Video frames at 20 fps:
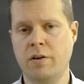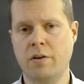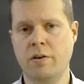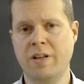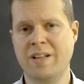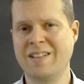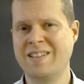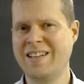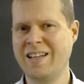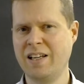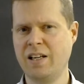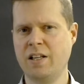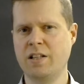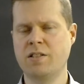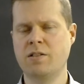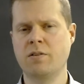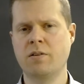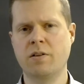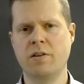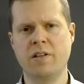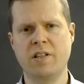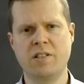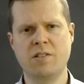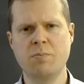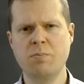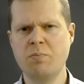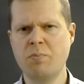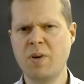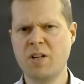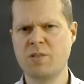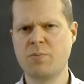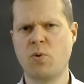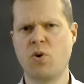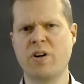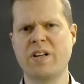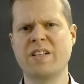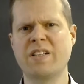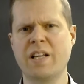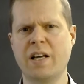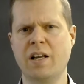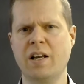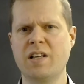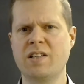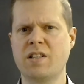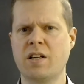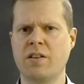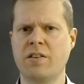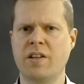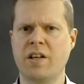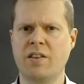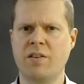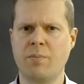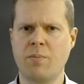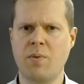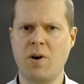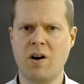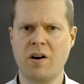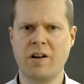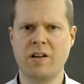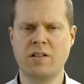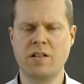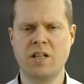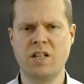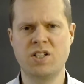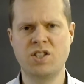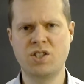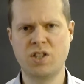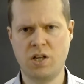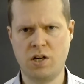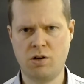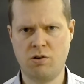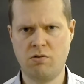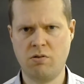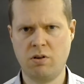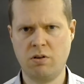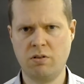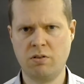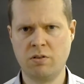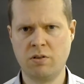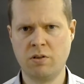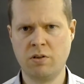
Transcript: intelligent. It's much more intelligent than the market in general,